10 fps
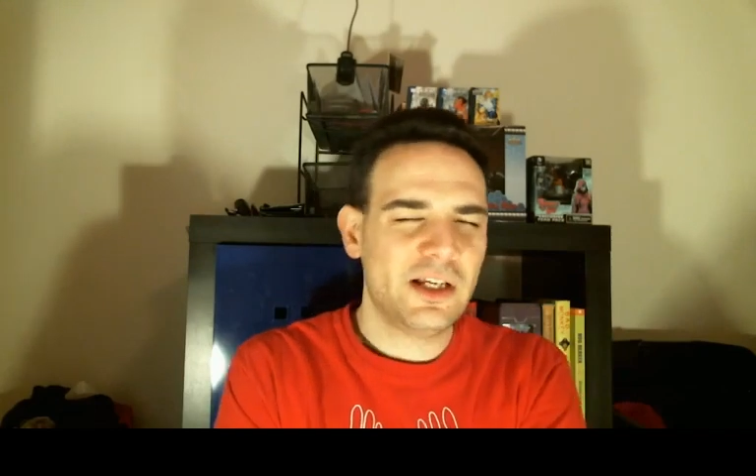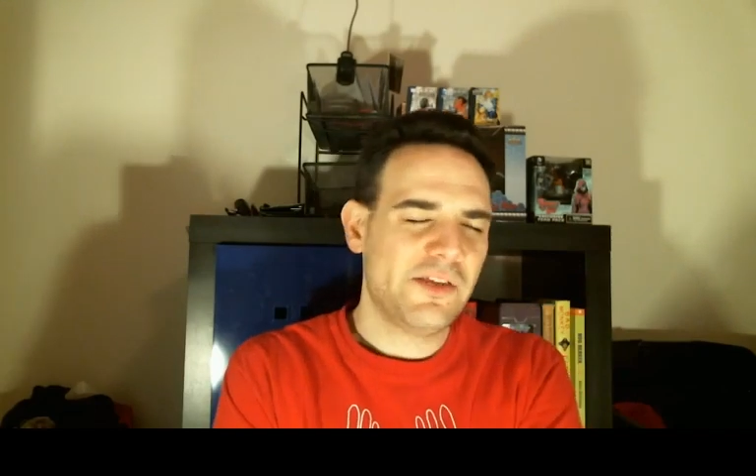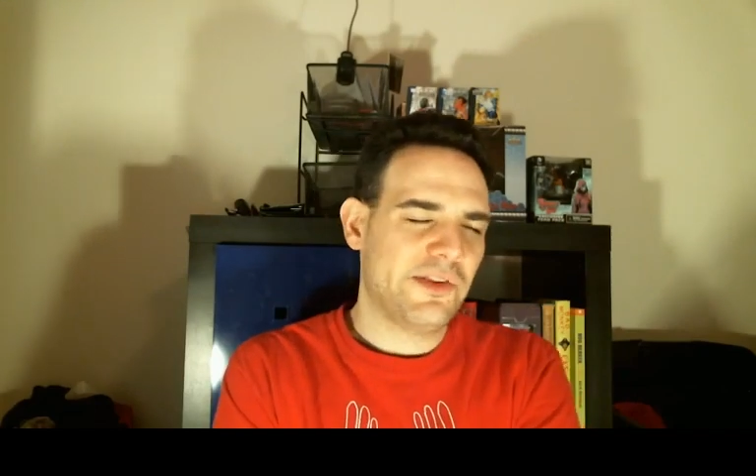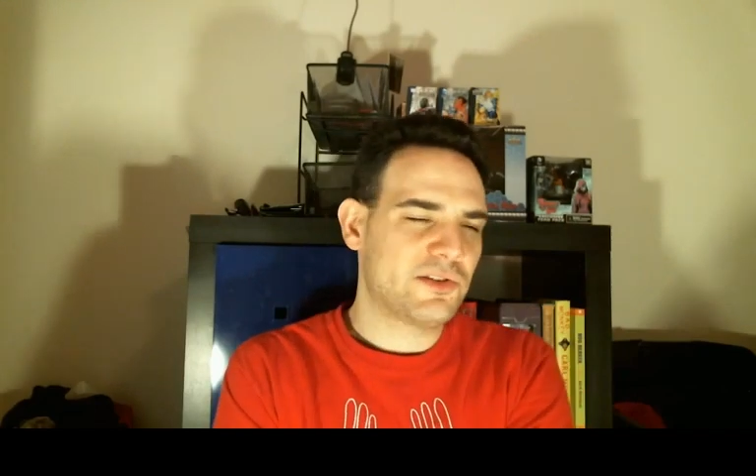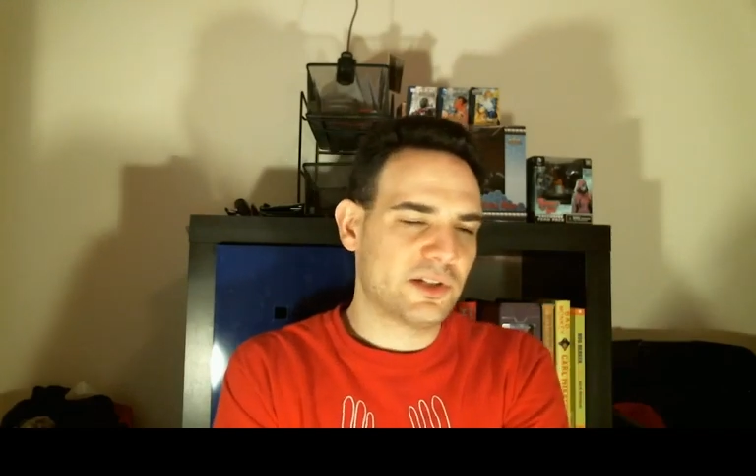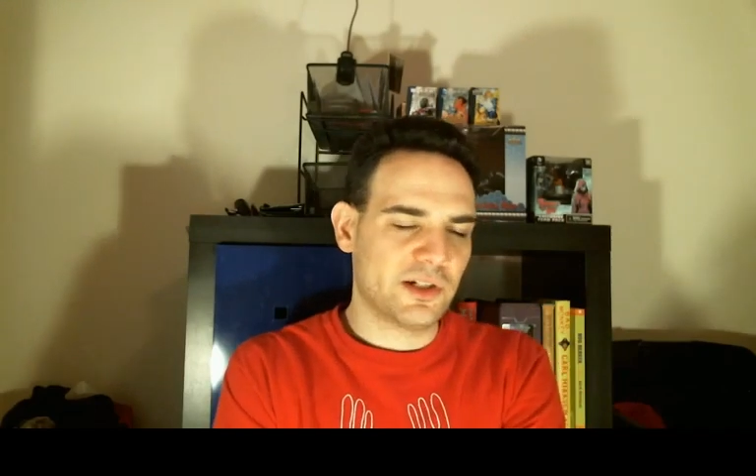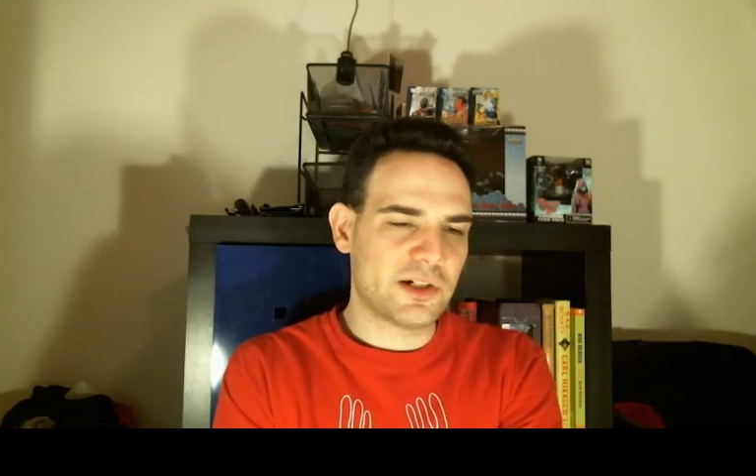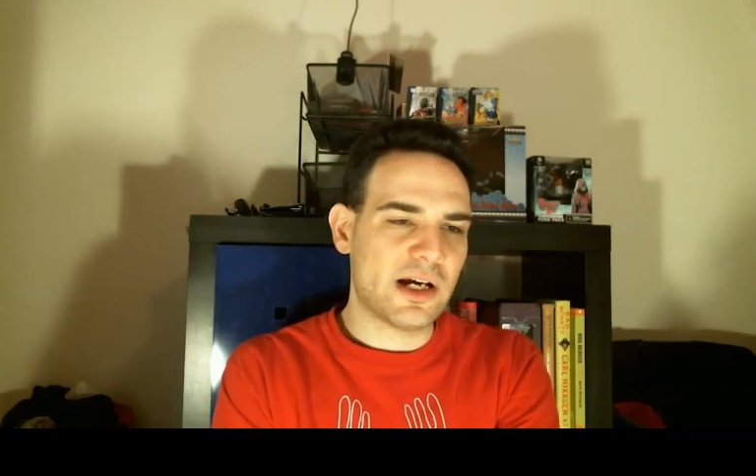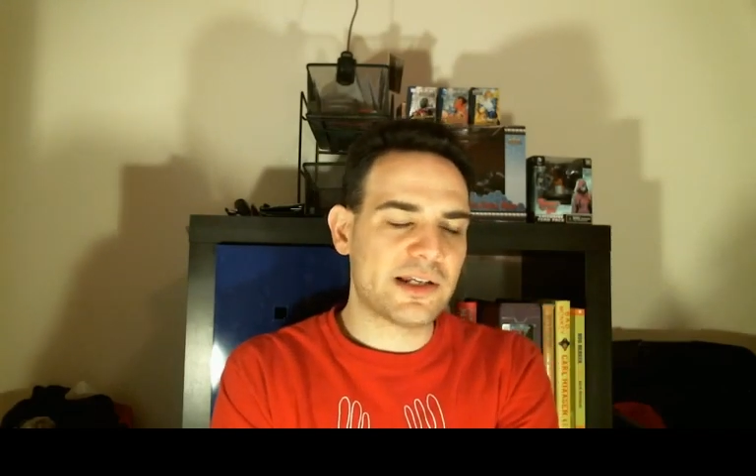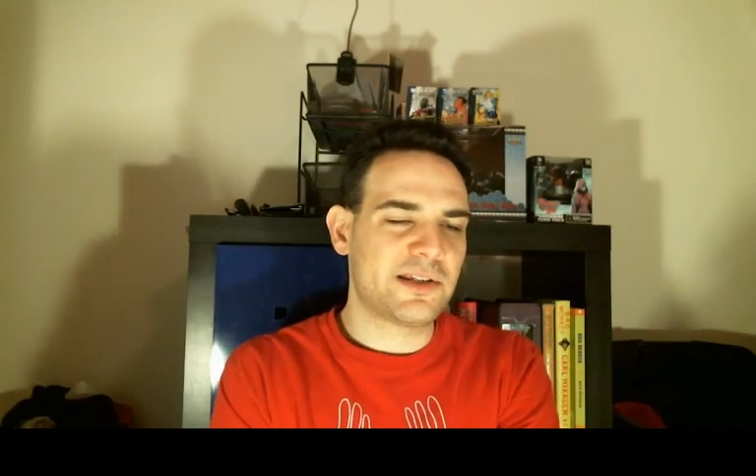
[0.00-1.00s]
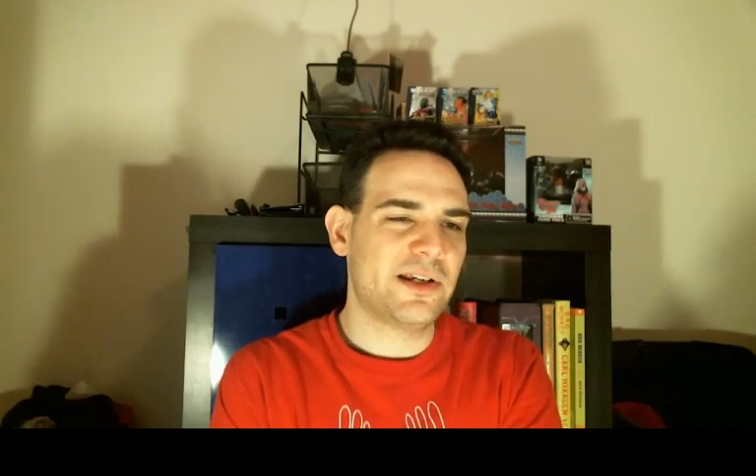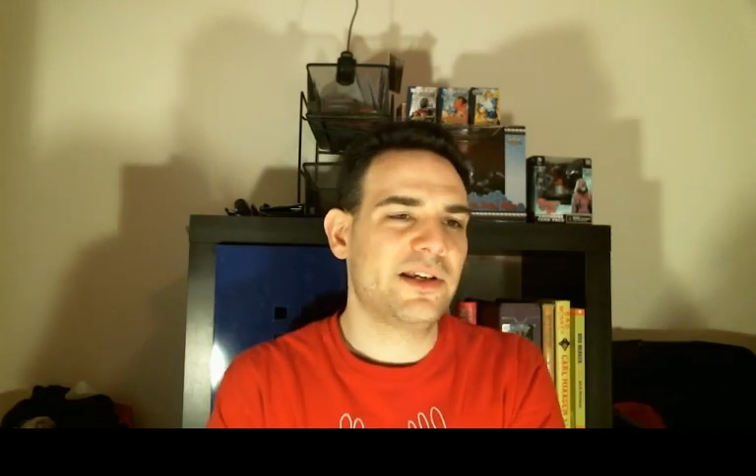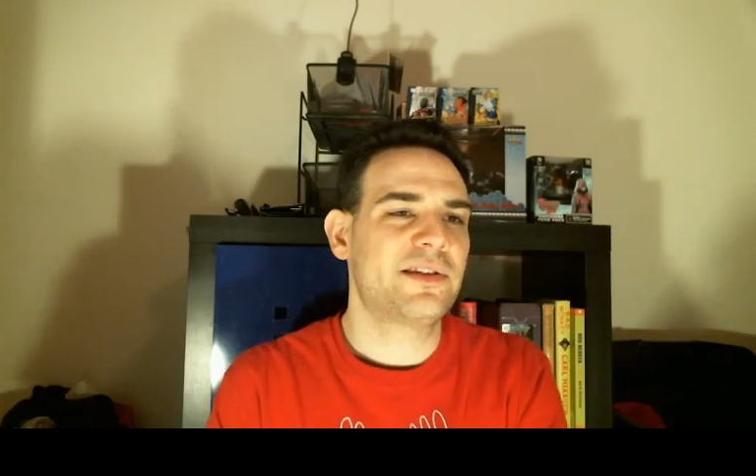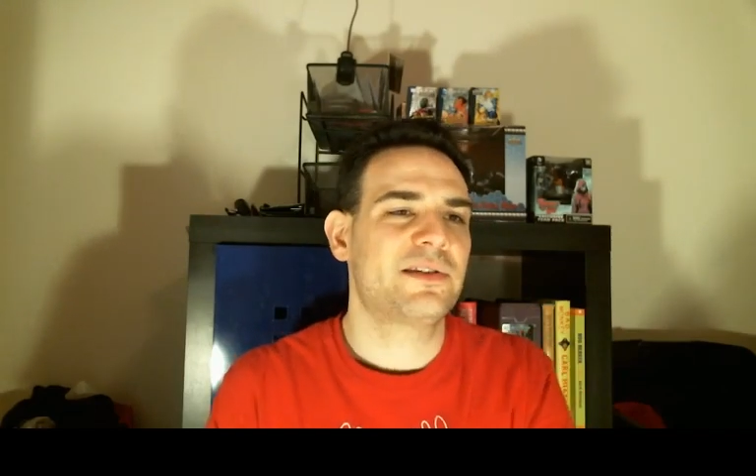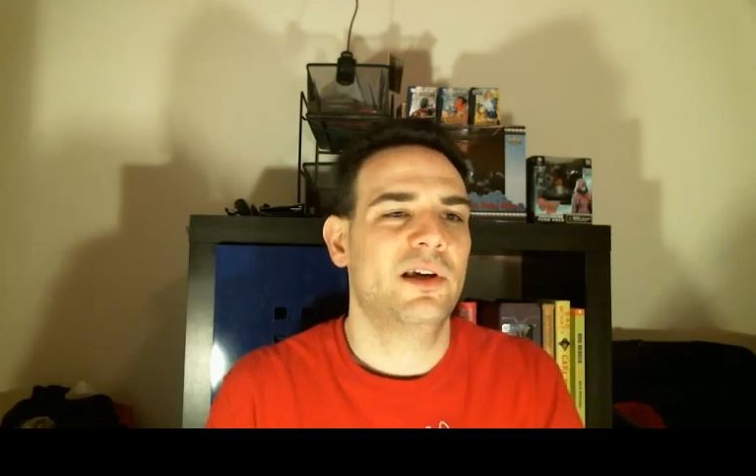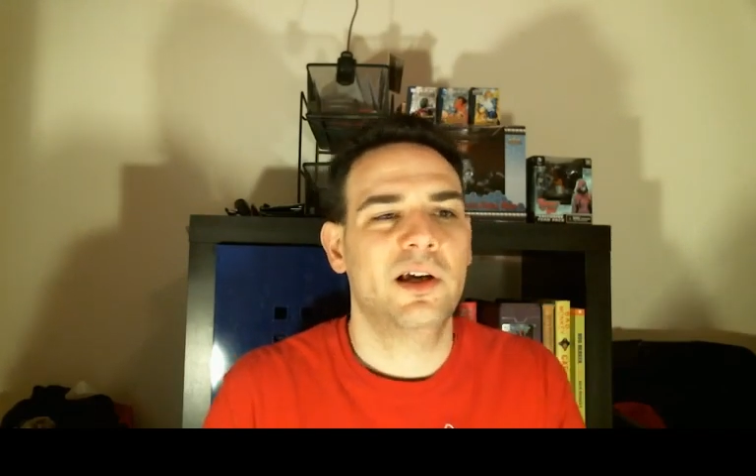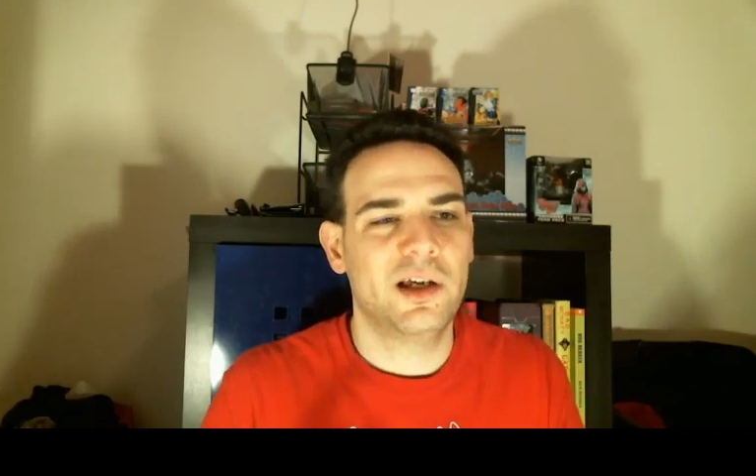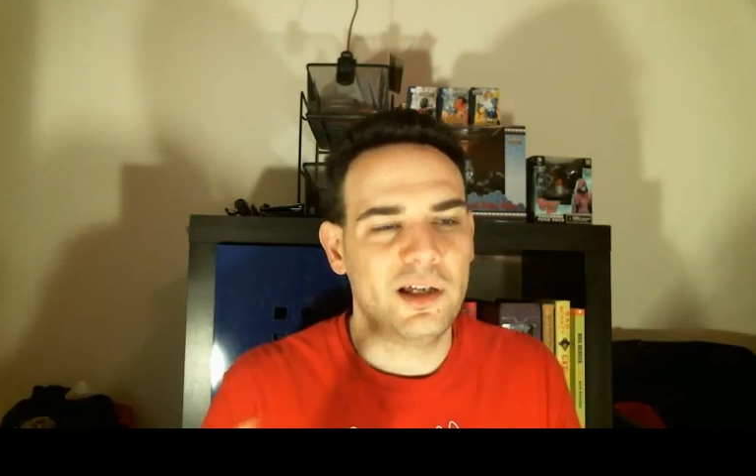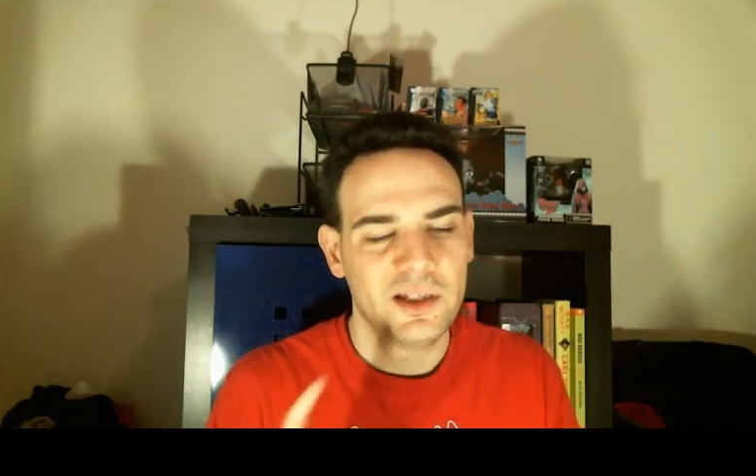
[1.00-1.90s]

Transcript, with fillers: that's going to cost us uh,